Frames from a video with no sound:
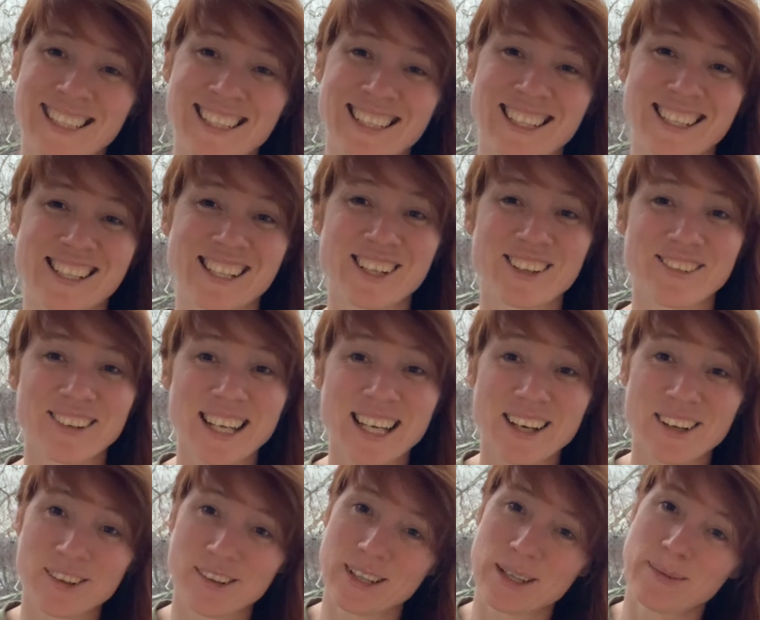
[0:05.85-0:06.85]
So we are
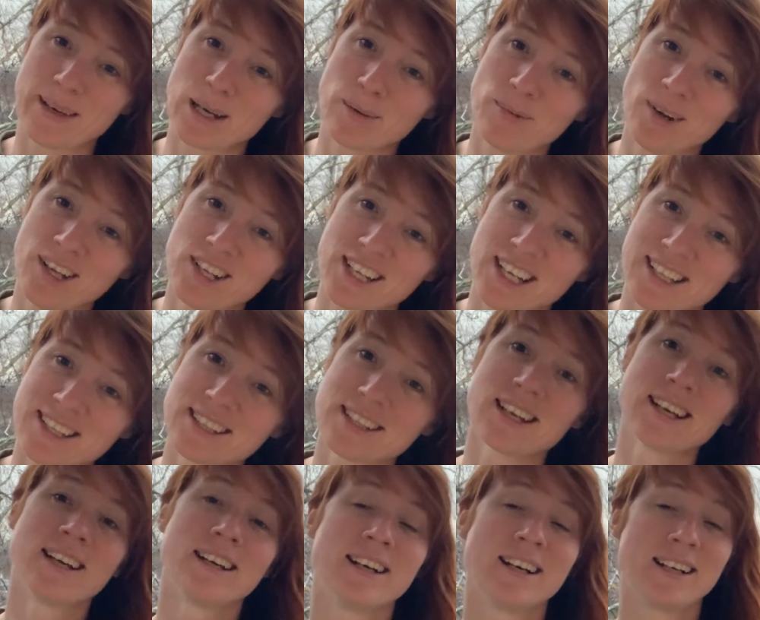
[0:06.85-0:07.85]
going to make a project.
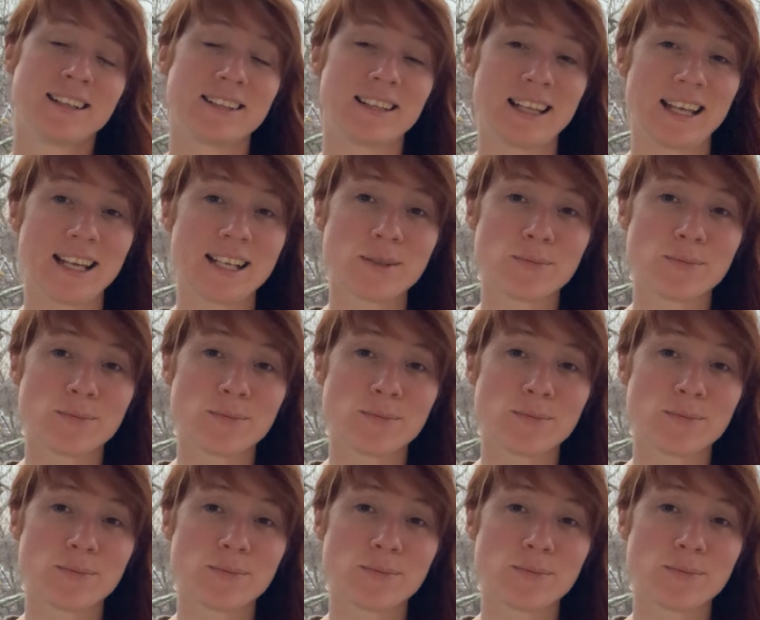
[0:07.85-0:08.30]
Today's